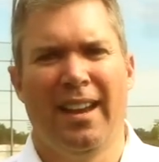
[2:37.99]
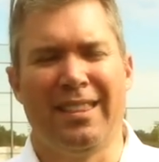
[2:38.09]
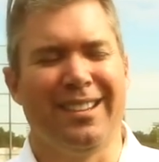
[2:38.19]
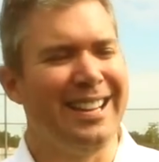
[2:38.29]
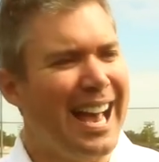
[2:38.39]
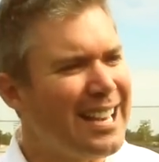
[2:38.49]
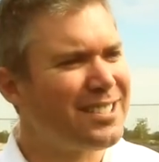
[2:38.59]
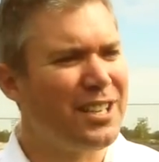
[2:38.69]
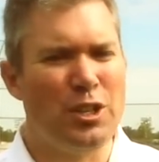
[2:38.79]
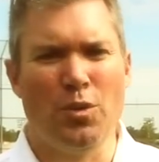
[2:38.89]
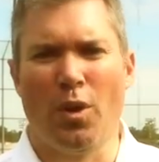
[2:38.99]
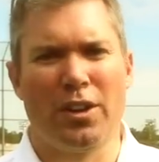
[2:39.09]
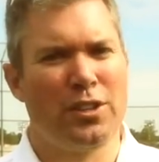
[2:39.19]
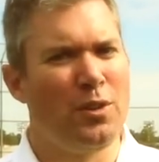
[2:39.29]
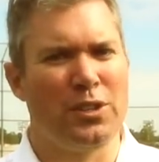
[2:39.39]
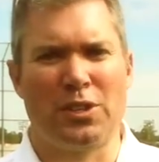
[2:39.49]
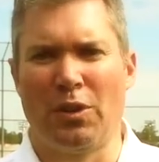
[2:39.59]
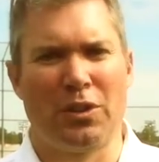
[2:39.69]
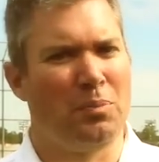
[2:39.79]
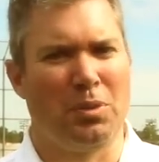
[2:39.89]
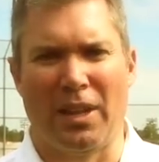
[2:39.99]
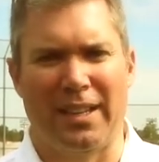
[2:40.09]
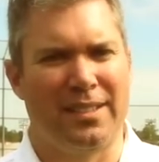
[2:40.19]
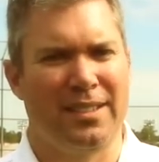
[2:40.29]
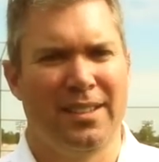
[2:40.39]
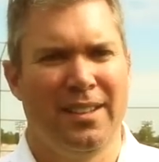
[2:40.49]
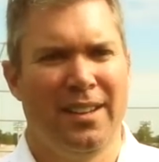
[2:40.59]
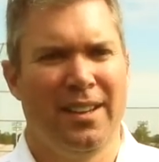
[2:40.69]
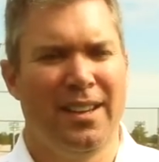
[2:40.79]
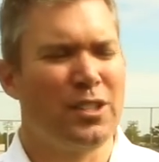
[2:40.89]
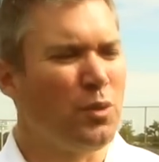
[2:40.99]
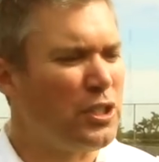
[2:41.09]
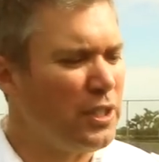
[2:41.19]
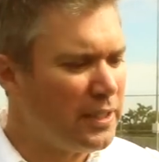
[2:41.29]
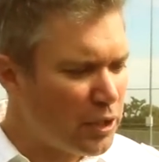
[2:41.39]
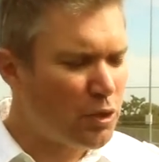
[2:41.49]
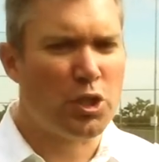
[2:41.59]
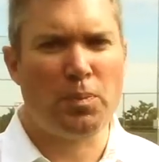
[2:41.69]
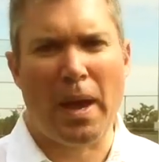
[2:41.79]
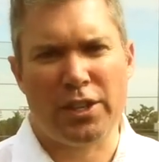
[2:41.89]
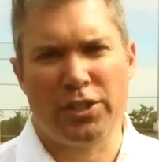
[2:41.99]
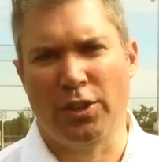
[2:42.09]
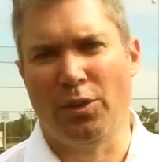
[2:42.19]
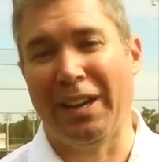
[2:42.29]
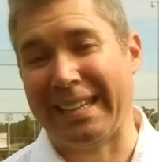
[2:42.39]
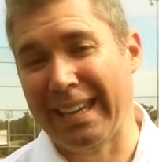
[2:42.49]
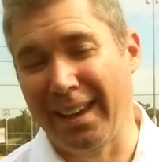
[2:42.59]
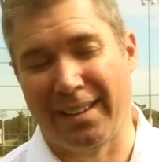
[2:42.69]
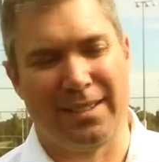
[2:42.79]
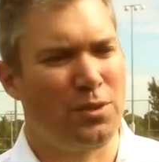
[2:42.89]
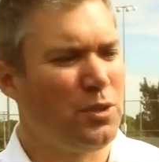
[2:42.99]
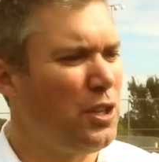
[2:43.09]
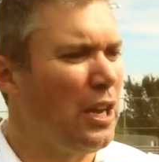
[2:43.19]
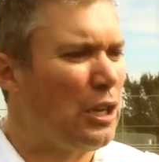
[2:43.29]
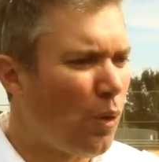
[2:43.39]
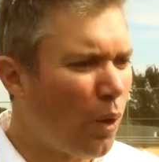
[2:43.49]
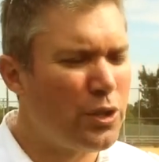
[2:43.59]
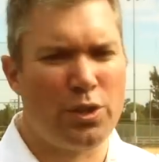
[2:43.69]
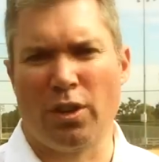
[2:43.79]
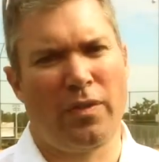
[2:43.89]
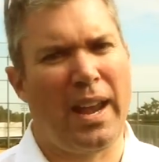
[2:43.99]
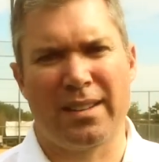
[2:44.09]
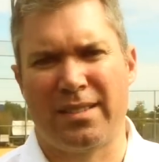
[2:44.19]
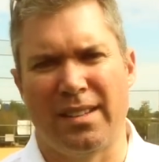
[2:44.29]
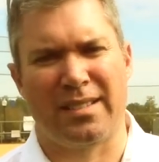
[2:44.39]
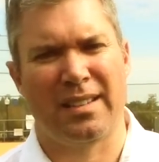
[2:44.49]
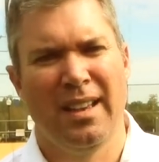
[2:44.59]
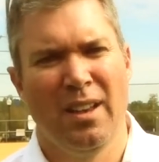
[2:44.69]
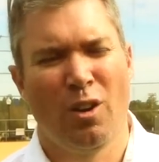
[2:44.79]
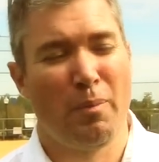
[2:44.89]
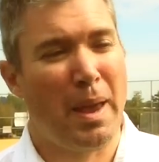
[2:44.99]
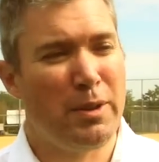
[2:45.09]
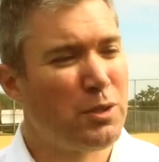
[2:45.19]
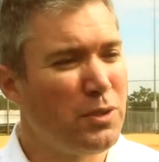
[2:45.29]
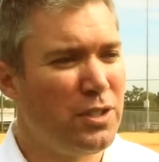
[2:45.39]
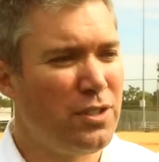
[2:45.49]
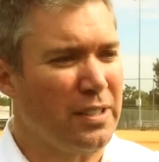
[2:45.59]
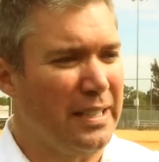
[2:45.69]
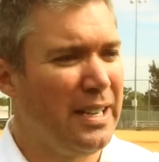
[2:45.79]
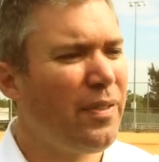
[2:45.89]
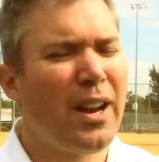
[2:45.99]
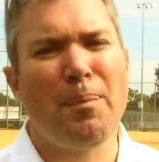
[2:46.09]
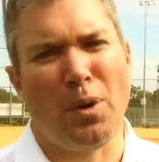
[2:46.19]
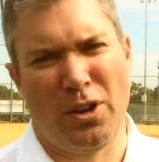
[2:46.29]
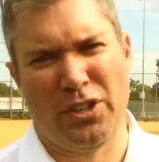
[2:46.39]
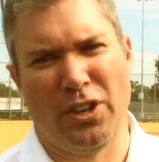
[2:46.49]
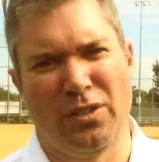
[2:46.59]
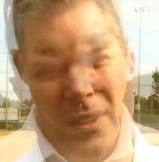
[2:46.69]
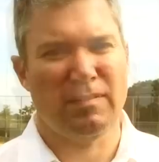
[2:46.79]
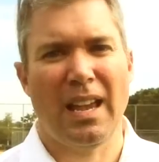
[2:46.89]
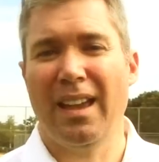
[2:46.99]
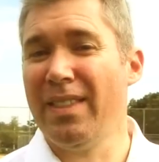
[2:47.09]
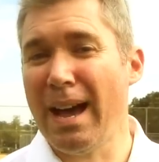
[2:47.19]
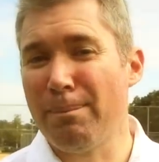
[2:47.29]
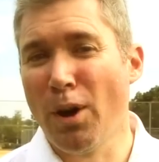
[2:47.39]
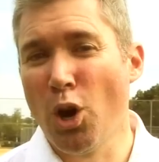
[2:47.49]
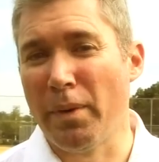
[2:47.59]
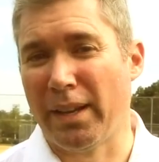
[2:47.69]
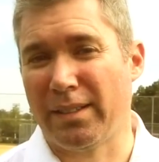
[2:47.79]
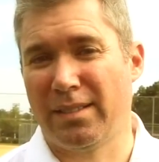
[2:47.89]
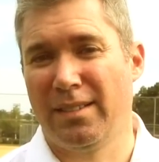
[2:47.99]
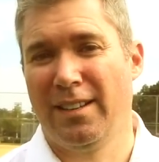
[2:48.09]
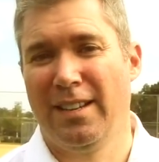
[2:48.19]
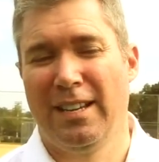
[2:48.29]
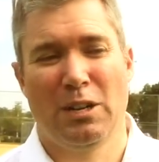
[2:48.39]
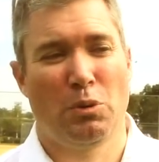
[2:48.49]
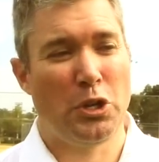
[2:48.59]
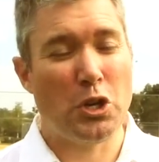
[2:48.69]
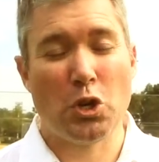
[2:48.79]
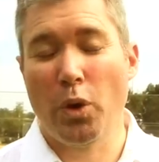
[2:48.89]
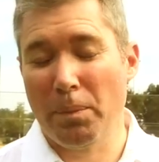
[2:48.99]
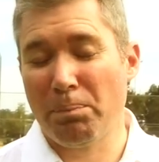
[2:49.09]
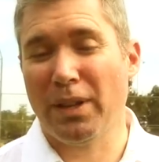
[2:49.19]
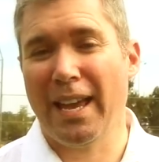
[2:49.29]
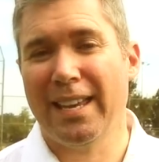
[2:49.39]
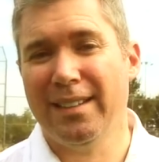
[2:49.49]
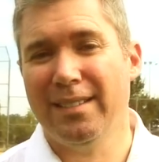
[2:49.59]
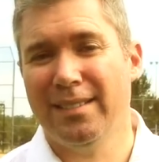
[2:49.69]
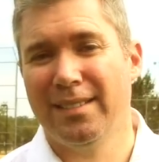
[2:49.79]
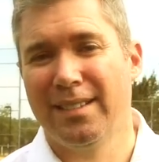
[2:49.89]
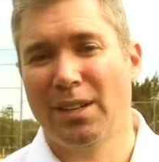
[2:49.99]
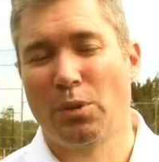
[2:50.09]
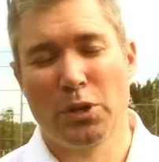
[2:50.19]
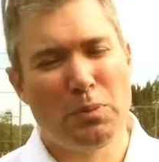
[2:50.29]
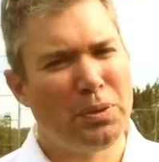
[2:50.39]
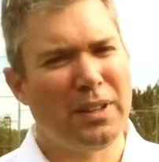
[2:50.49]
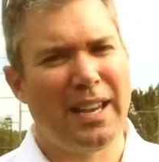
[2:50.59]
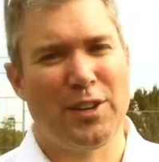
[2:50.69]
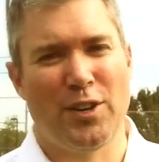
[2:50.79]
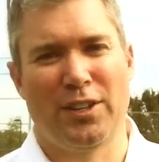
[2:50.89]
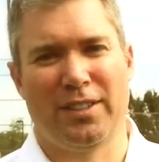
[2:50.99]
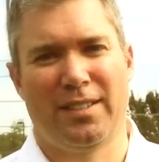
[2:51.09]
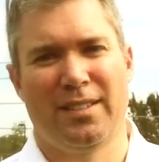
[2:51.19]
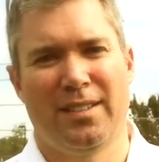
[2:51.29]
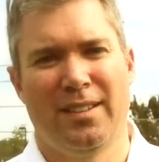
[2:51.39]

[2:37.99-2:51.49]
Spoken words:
and the last thing you want to do is go to the plate. It's when she disrespects you again. It's when she ignores your advances. Or maybe it's when she's just given up on you. In that moment, will you quit playing or you play hurt?